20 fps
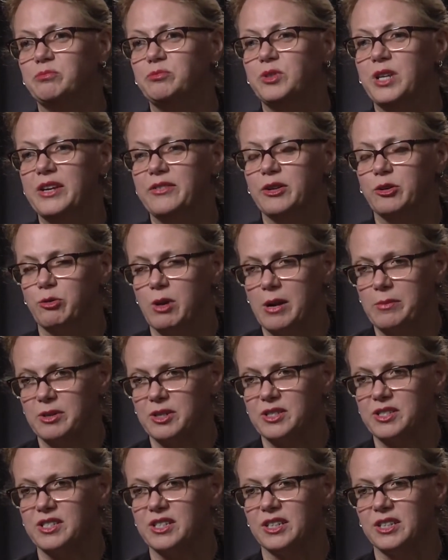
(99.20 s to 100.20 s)
David
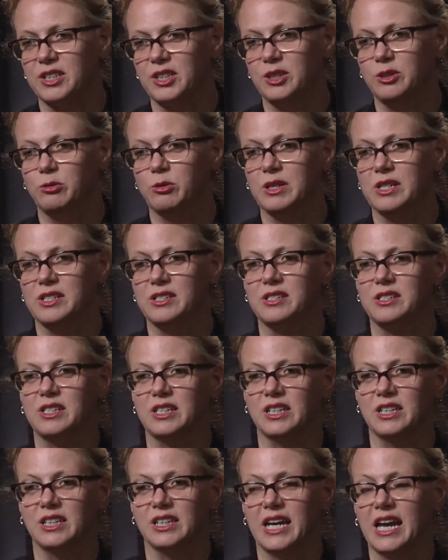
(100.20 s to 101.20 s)
Robertson, who was
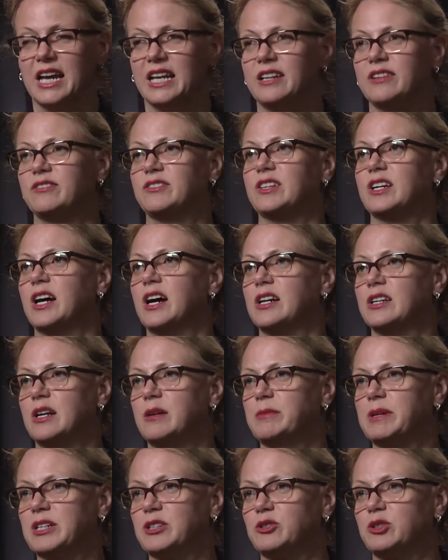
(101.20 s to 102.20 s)
the head of the
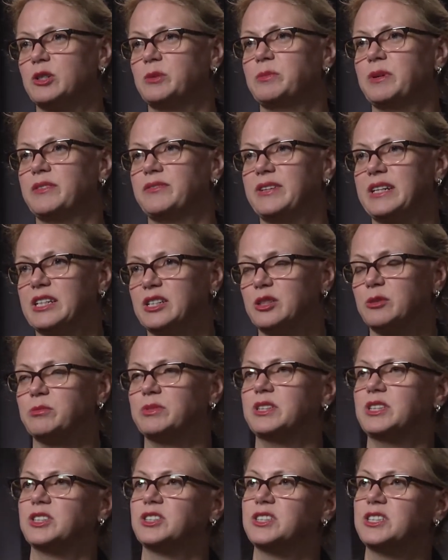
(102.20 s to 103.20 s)
autonomic group at
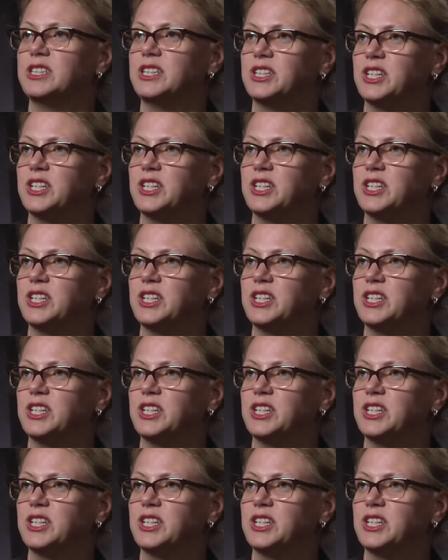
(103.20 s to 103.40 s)
Vanderbilt, okay.